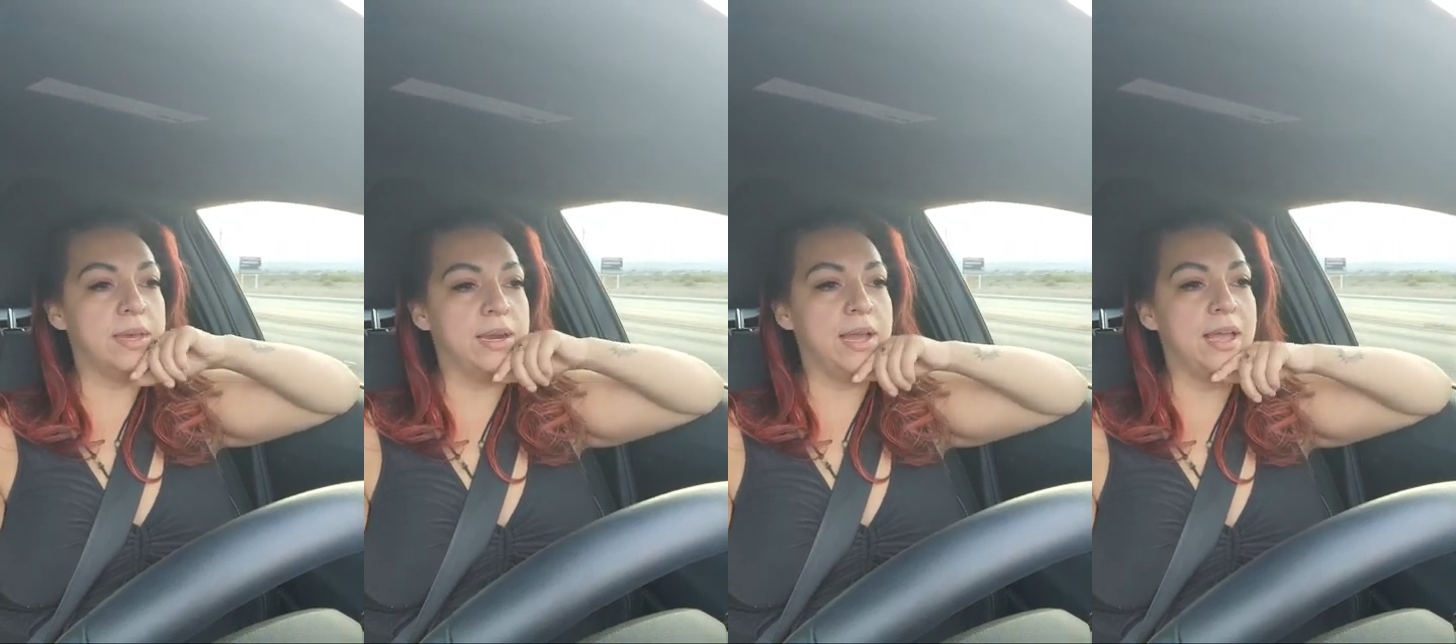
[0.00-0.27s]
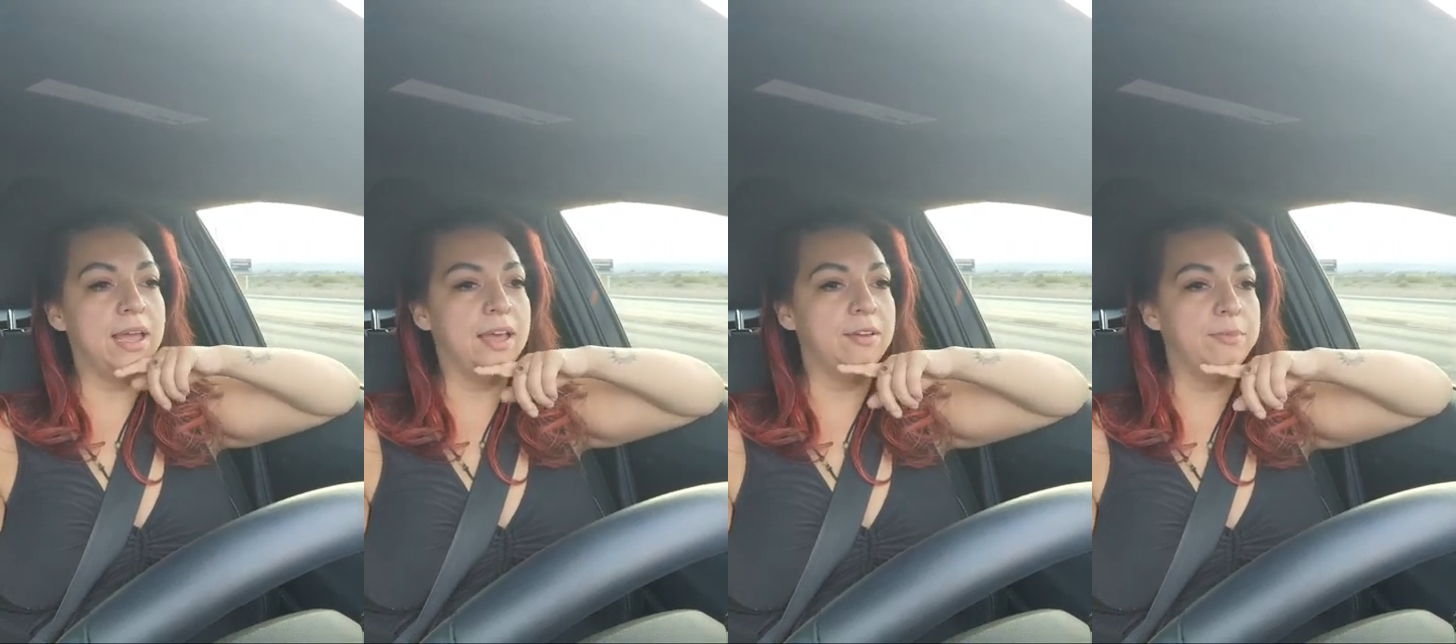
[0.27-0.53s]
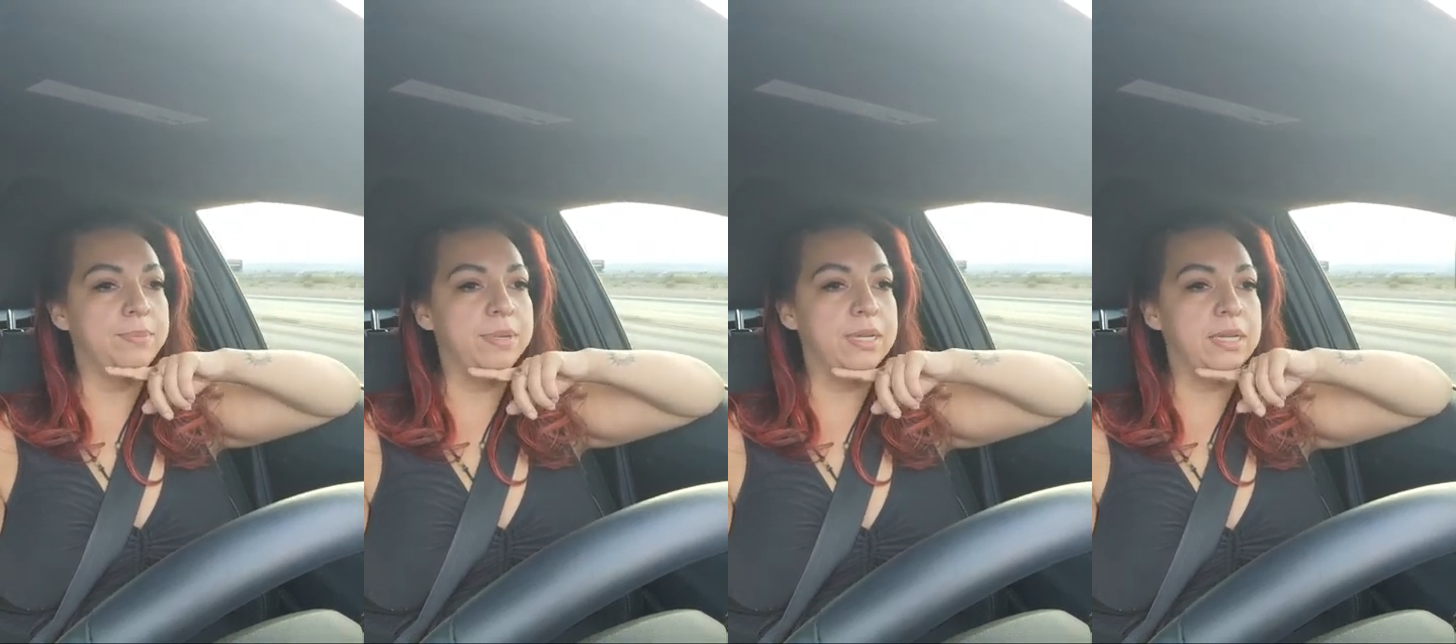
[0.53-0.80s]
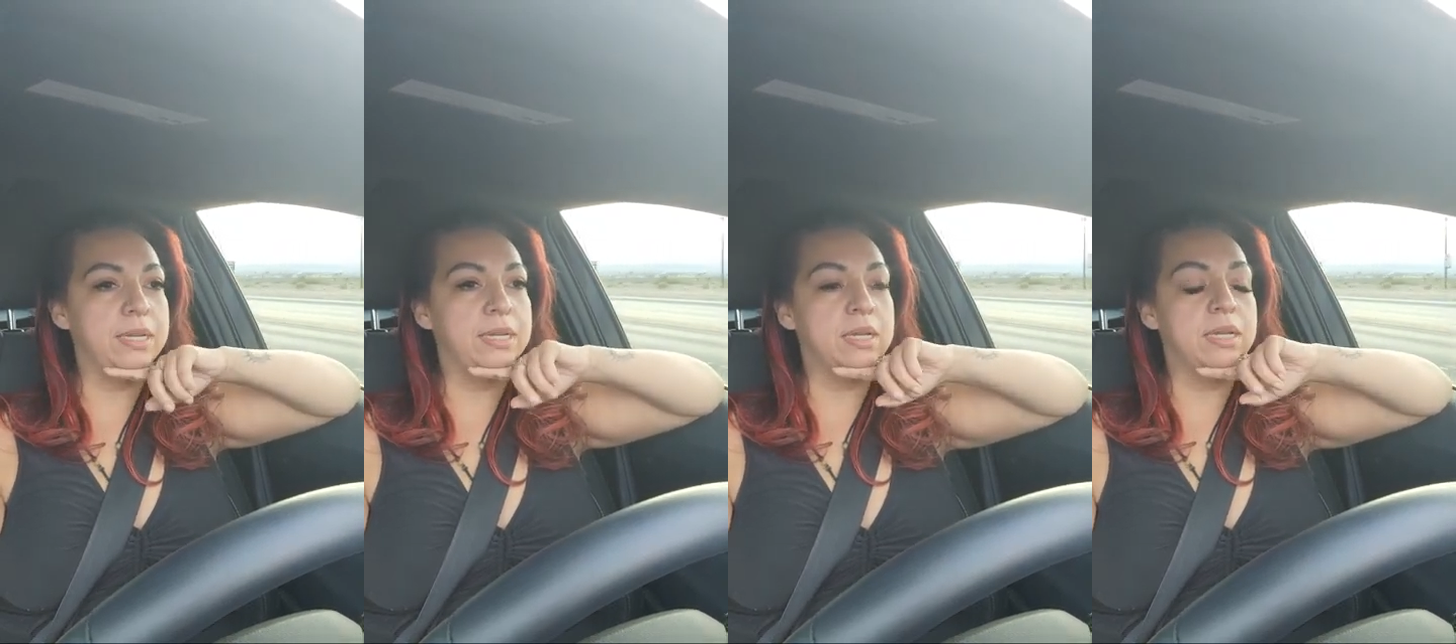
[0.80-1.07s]
that I have
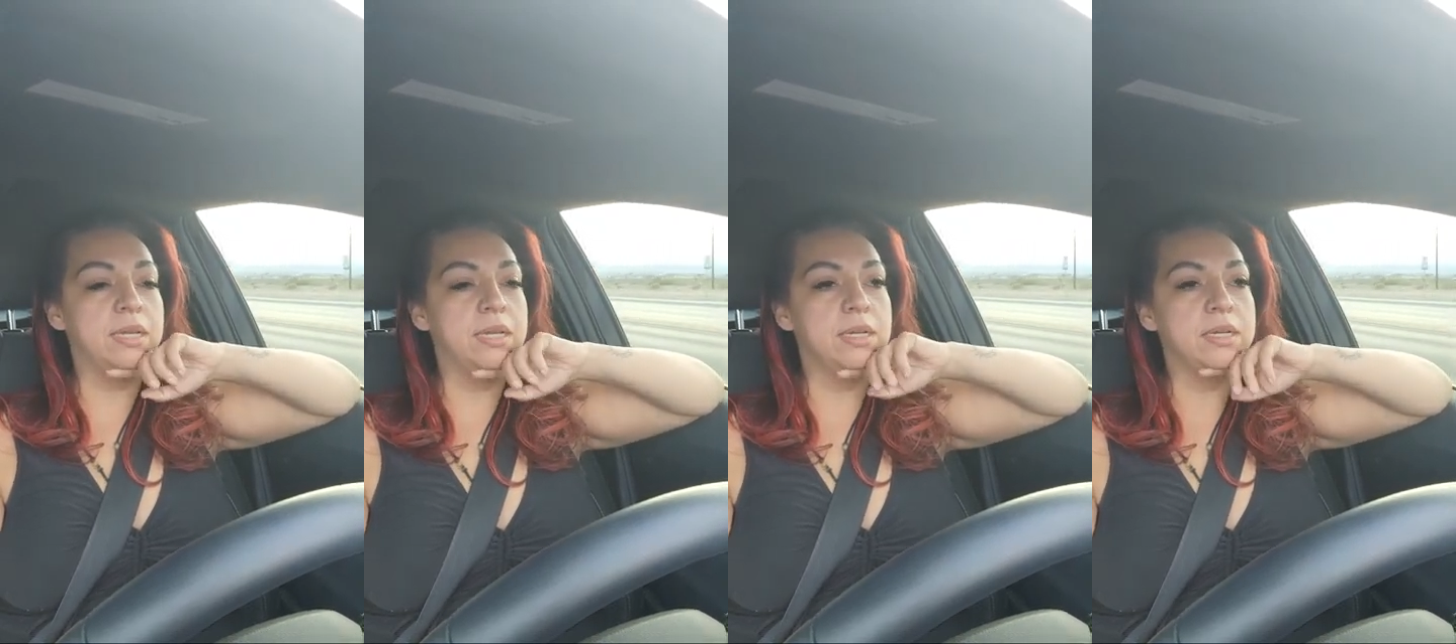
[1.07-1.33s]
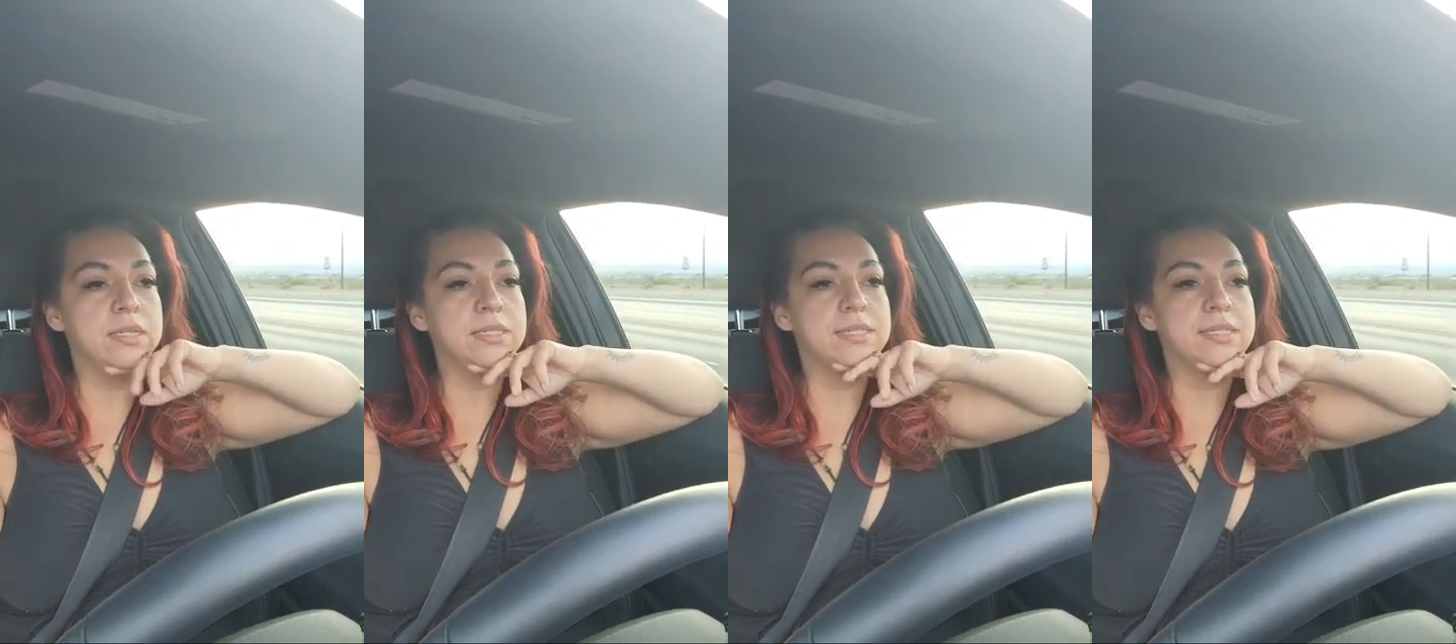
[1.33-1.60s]
been